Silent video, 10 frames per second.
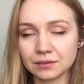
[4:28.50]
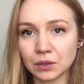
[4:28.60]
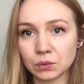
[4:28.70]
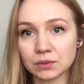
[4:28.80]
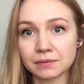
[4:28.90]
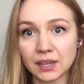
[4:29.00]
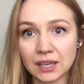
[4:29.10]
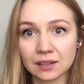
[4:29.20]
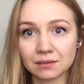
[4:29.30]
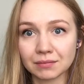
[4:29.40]
was
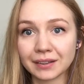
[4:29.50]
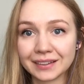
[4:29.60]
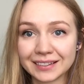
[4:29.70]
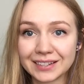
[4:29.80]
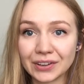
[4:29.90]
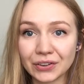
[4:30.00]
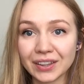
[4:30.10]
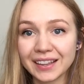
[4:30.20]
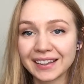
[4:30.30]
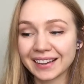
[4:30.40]
vegan, so
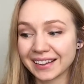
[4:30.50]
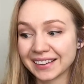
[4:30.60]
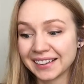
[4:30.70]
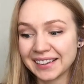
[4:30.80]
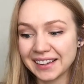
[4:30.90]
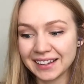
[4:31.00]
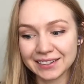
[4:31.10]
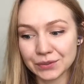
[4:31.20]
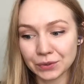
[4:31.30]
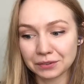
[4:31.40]
it
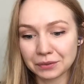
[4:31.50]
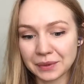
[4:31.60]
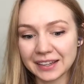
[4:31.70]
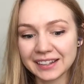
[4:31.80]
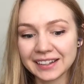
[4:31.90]
didn't work for me.